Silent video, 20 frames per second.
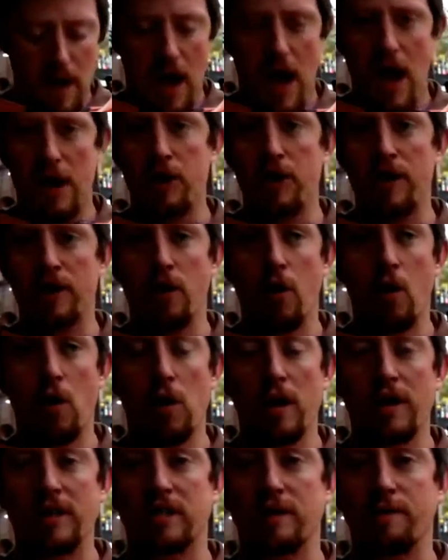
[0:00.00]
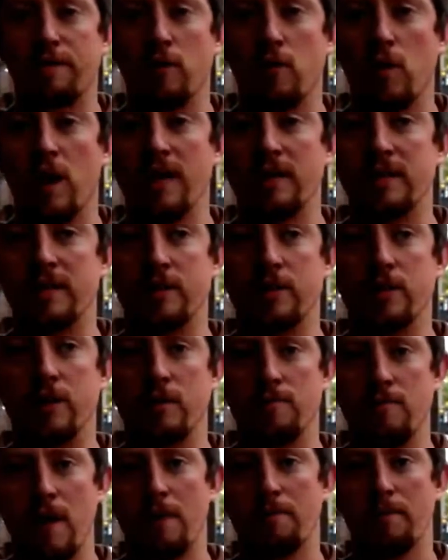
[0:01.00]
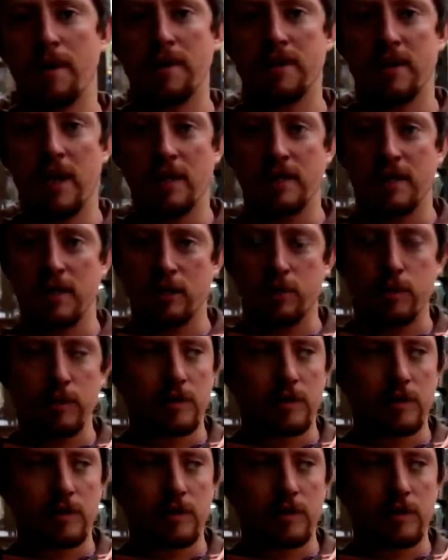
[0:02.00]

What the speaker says: And there are all these different ways that you can map these assets.